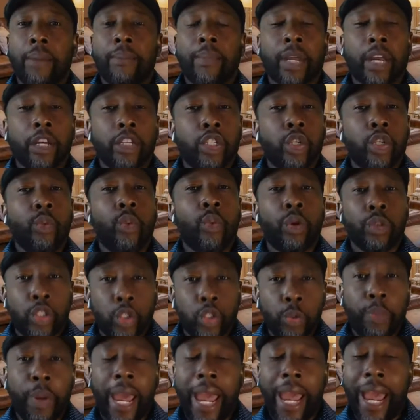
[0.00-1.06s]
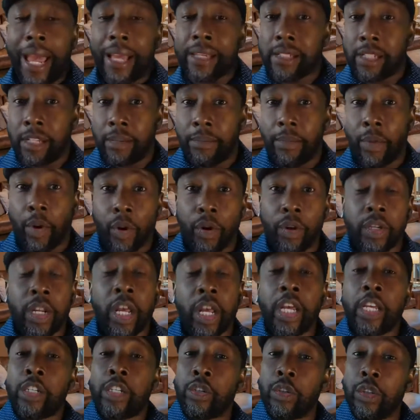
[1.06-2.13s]
Because you want to pass them on
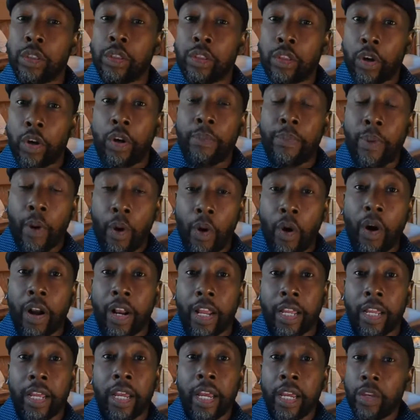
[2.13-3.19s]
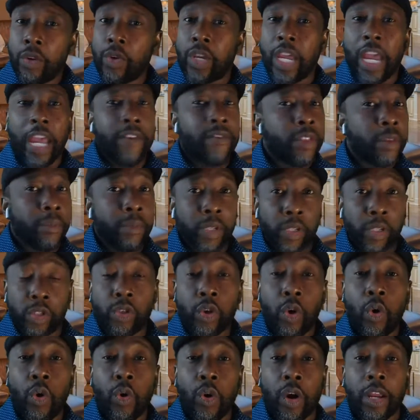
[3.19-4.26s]
to the third party. You gave them the
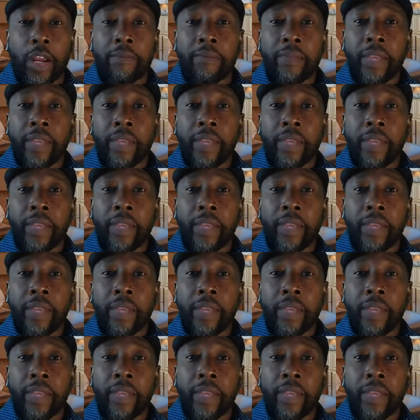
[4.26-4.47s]
story.